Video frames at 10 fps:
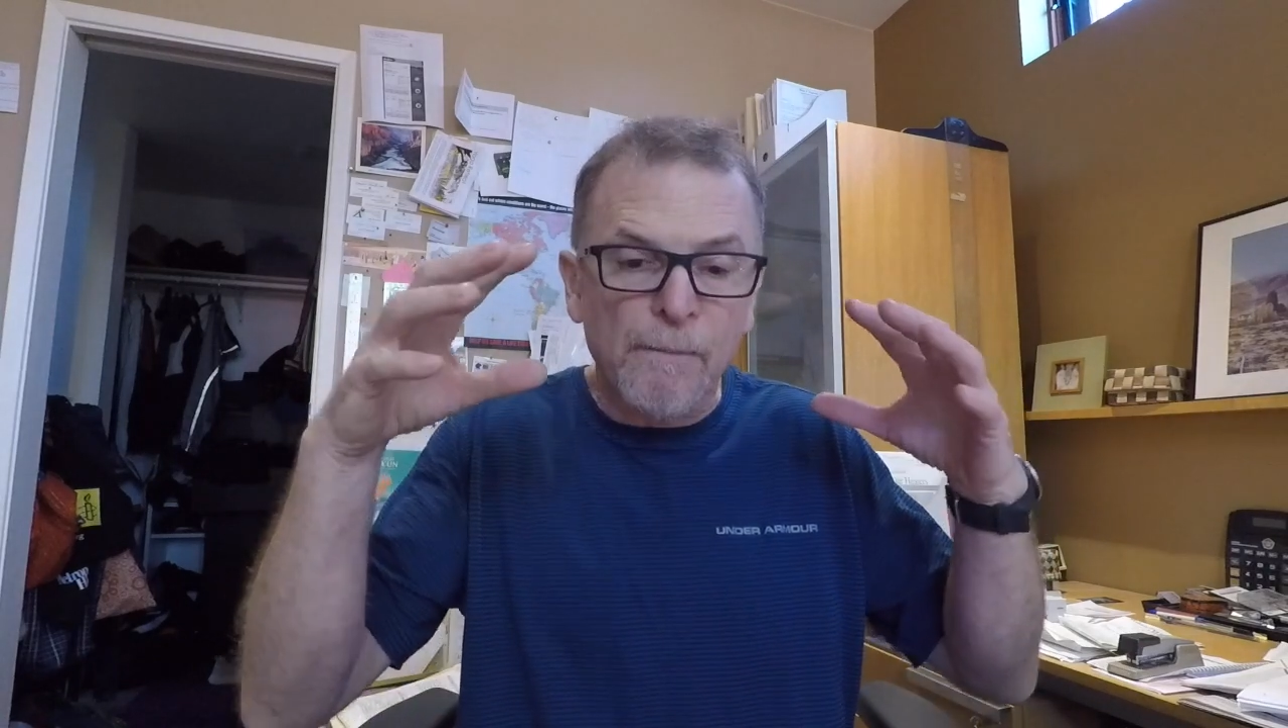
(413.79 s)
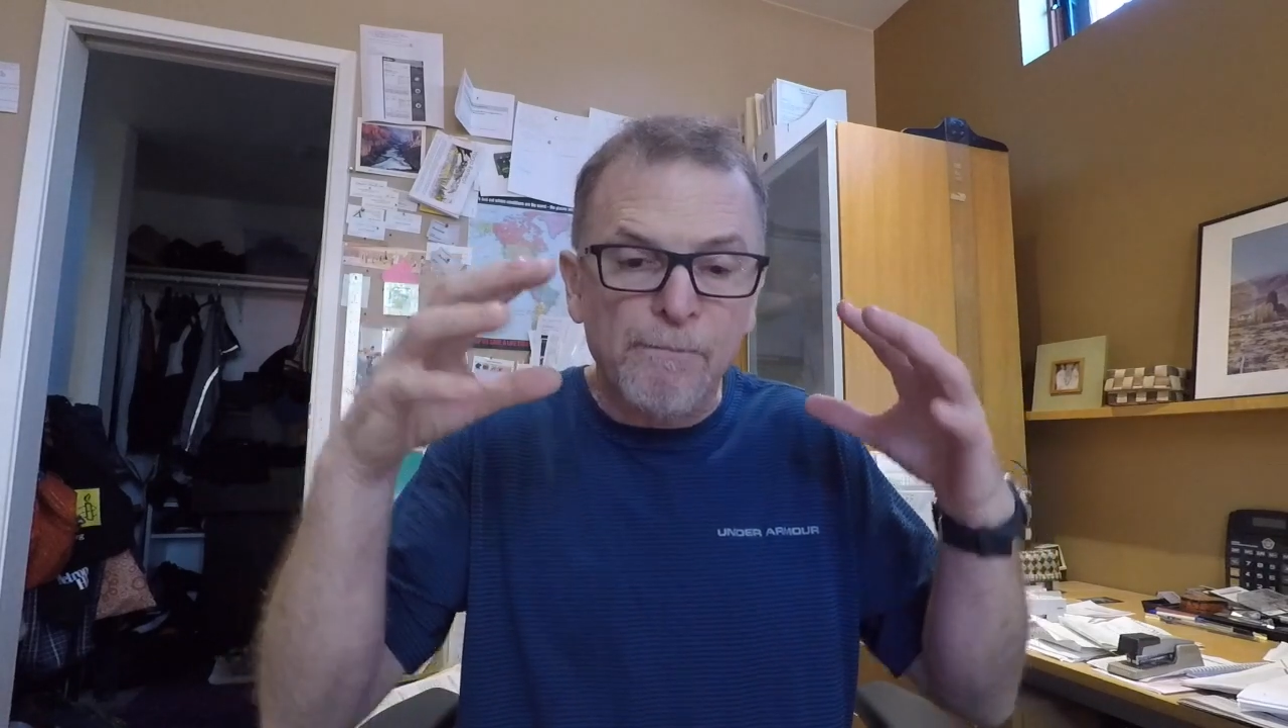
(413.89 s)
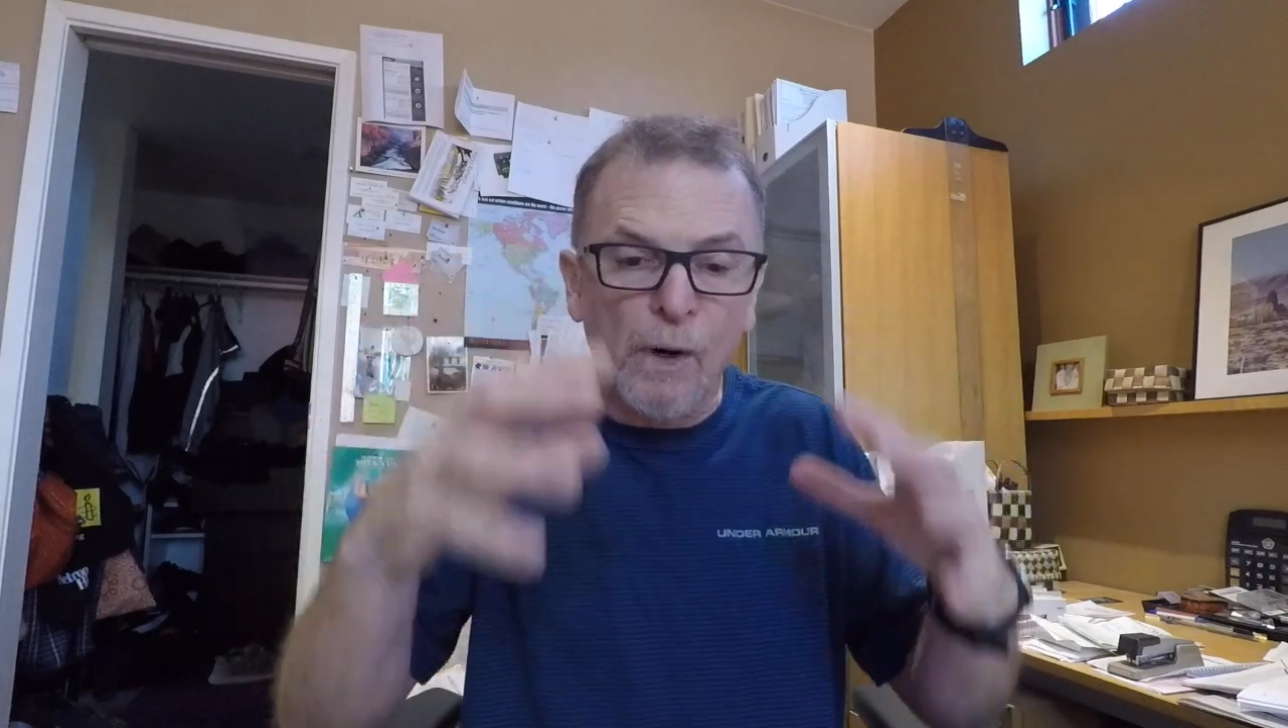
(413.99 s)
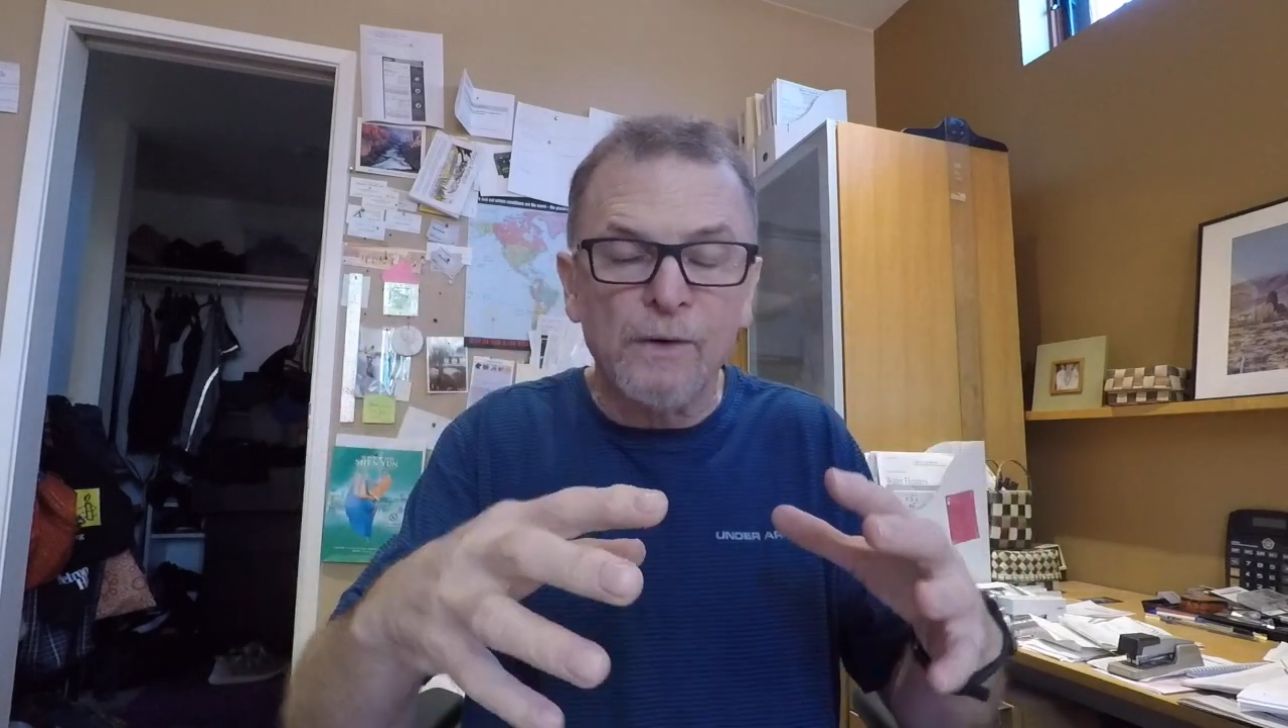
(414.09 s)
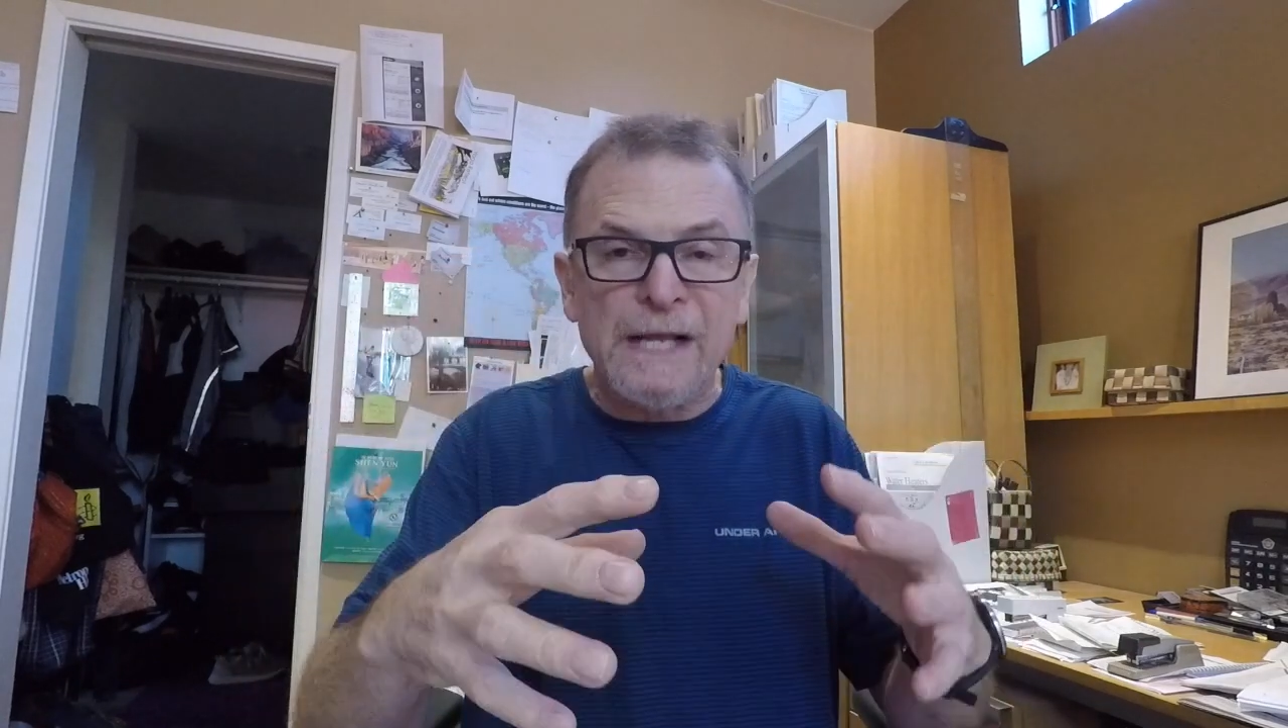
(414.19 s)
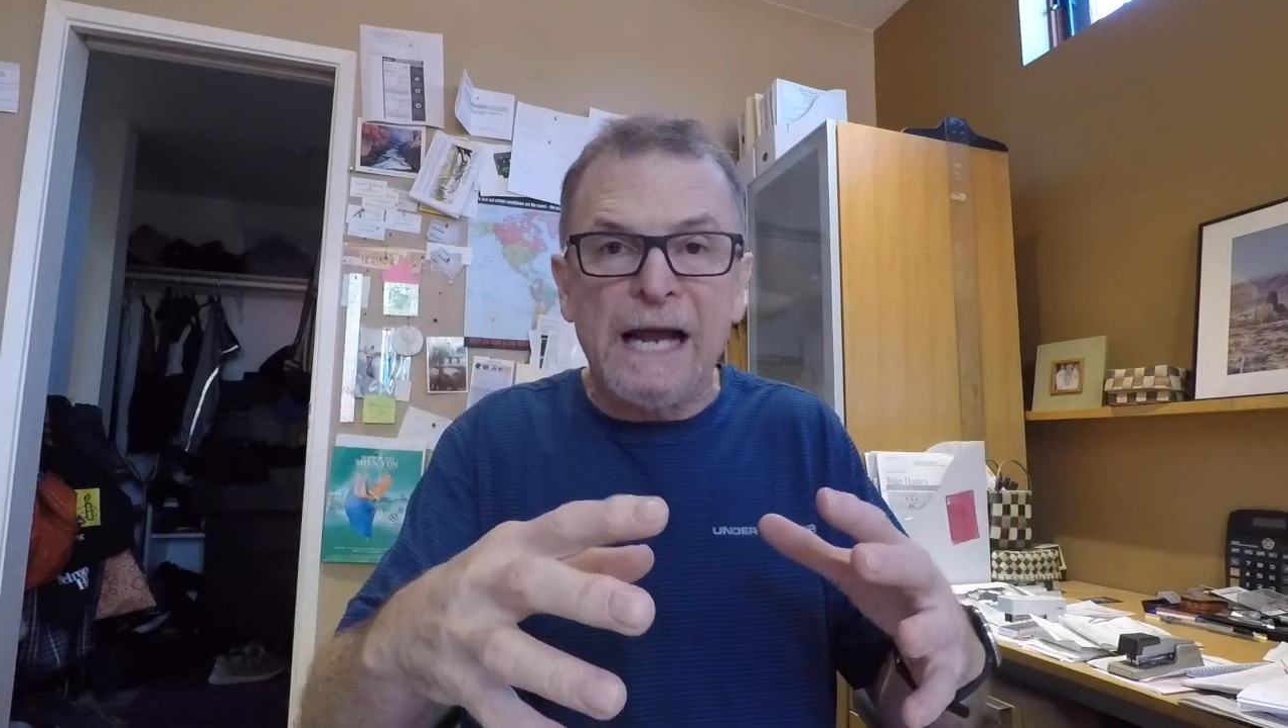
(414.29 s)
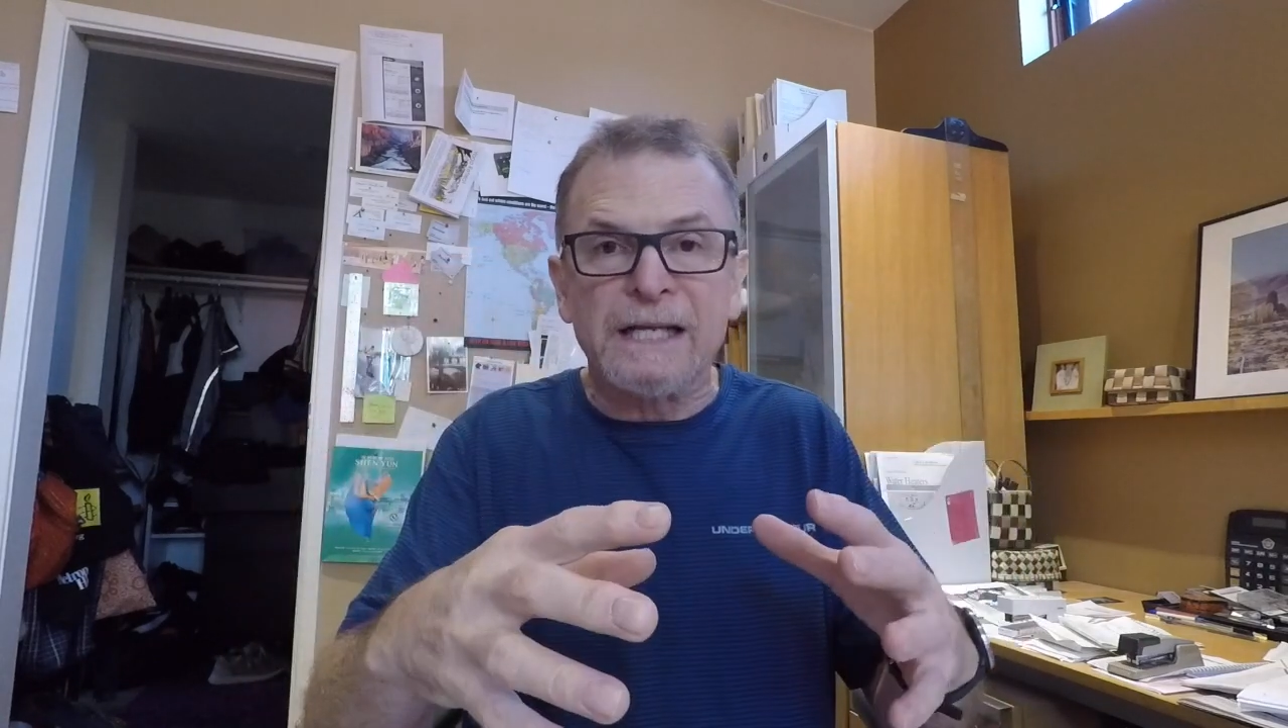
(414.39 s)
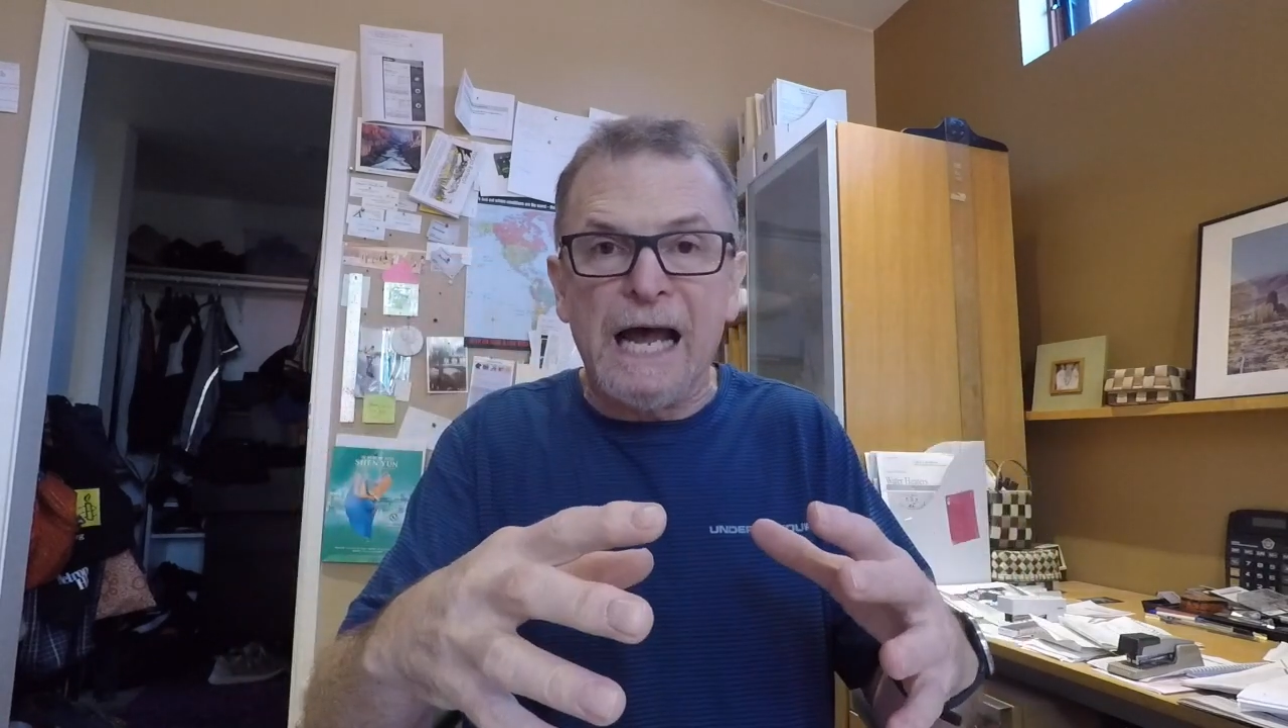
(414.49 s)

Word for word: burn that